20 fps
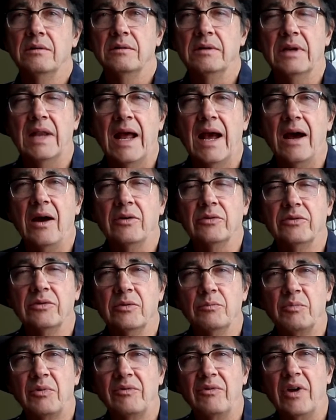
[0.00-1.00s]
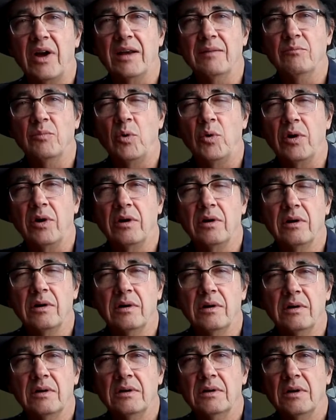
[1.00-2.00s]
now to provide more
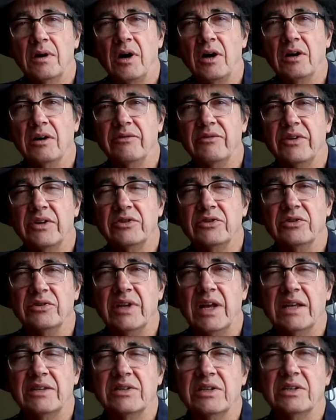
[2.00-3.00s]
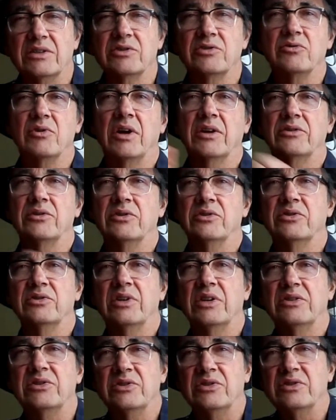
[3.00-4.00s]
artificial nesting structures
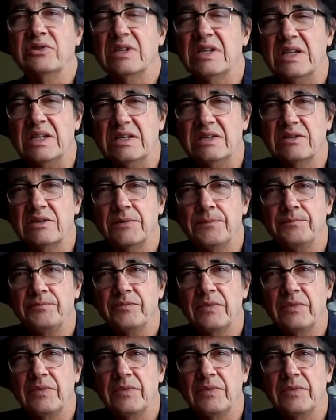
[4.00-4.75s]
such as these.